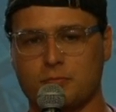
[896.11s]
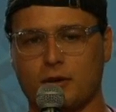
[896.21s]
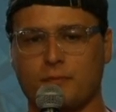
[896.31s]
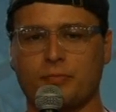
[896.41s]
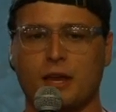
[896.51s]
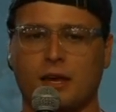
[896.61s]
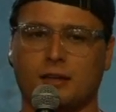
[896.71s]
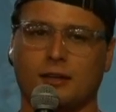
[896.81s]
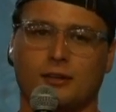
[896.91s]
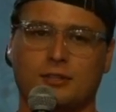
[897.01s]
But,
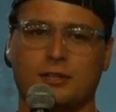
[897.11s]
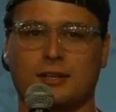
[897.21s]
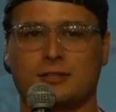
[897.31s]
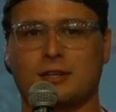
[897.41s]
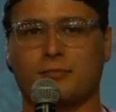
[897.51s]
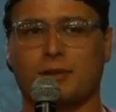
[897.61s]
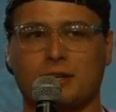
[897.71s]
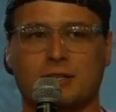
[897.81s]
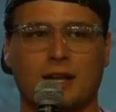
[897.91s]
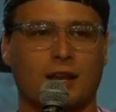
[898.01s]
you know, it's not something,
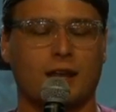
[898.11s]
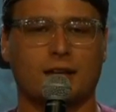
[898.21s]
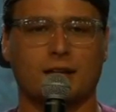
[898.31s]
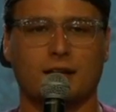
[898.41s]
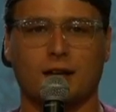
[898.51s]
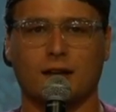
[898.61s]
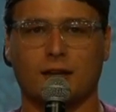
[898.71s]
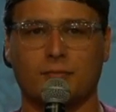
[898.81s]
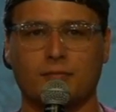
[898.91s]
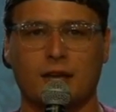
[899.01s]
it's not like
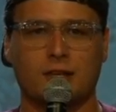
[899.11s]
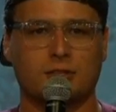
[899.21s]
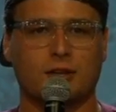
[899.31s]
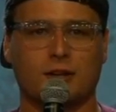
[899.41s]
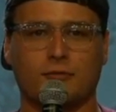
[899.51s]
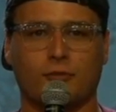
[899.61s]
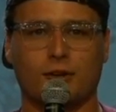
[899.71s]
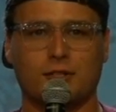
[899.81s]
studying for a